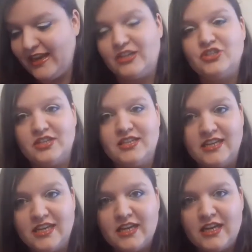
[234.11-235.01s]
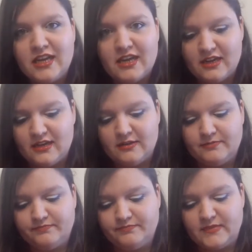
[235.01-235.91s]
actually
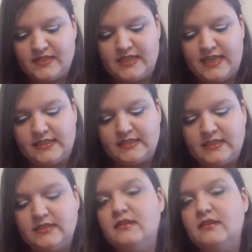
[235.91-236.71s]
select